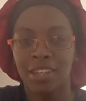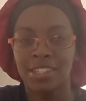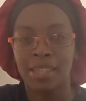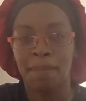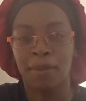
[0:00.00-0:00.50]

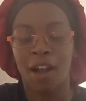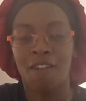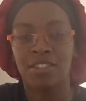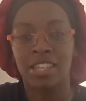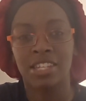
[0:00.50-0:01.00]
Separate
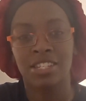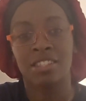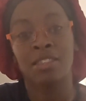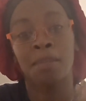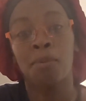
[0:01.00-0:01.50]

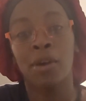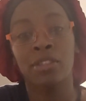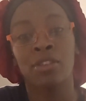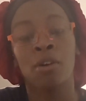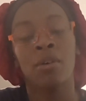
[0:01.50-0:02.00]
conversation. The
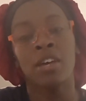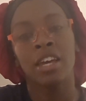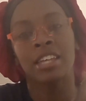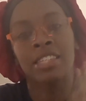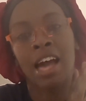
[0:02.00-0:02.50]
point, though,
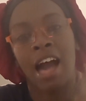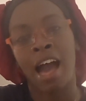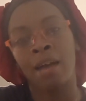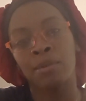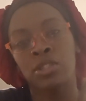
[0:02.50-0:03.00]
is that
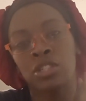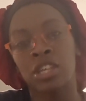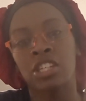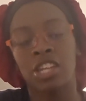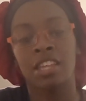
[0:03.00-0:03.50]
I was
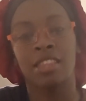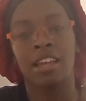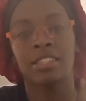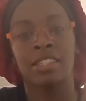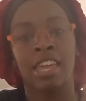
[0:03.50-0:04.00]
such in
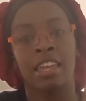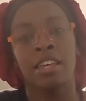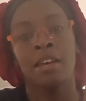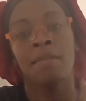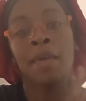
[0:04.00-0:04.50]
that state
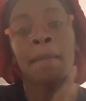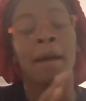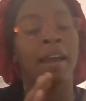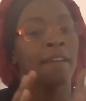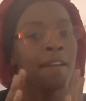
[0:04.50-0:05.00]
that
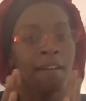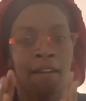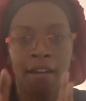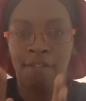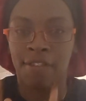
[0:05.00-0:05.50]
my
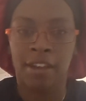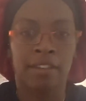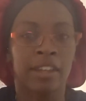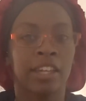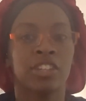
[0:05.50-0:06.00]

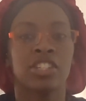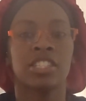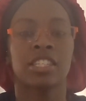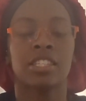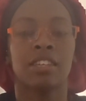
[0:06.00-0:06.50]
very energy
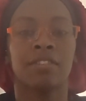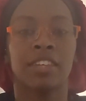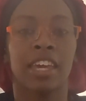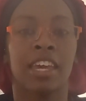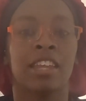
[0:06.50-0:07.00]
sensitive
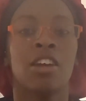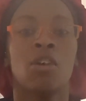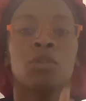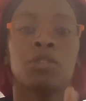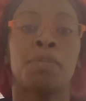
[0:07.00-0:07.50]
kid was